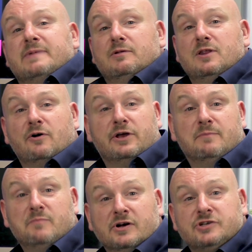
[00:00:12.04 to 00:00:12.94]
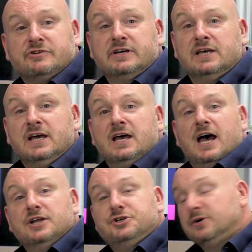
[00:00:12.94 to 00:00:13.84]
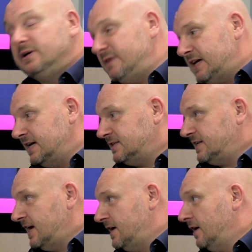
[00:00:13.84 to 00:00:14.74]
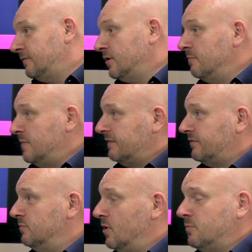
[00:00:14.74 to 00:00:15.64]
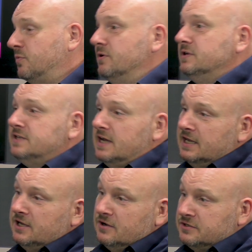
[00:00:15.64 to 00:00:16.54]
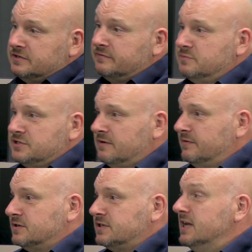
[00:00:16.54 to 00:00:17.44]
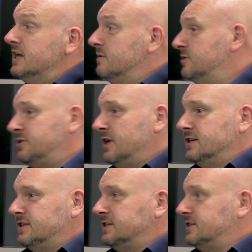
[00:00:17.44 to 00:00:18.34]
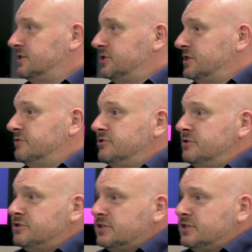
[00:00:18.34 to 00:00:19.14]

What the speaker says: about logging and monitoring, and joining me here today I've got Matt from Logpoint and Costa from Sophos. Would you guys like to just introduce